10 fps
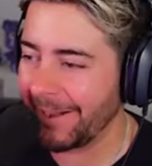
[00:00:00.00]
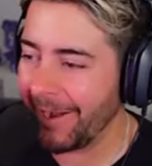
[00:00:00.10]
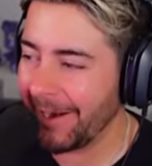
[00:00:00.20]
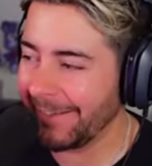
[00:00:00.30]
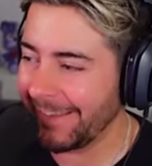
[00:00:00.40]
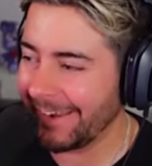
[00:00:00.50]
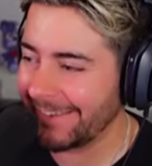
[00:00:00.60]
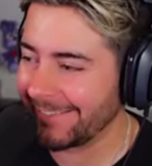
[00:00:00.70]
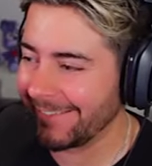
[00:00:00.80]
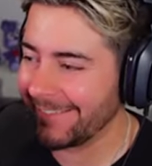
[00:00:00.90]
are,
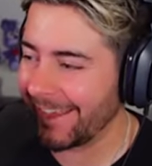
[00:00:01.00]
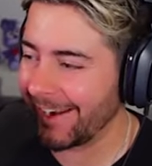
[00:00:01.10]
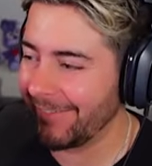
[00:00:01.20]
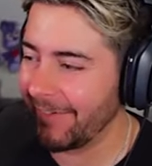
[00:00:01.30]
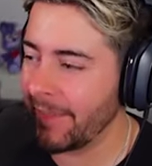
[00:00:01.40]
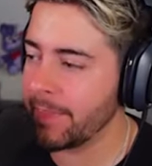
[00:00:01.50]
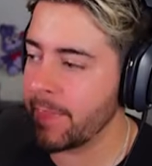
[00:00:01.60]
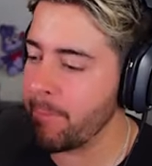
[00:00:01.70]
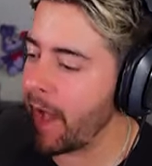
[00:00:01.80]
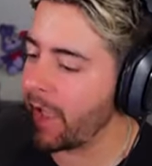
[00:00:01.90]
ladies and
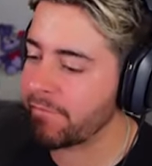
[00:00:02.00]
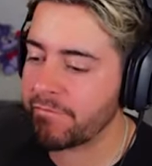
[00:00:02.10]
gentlemen. My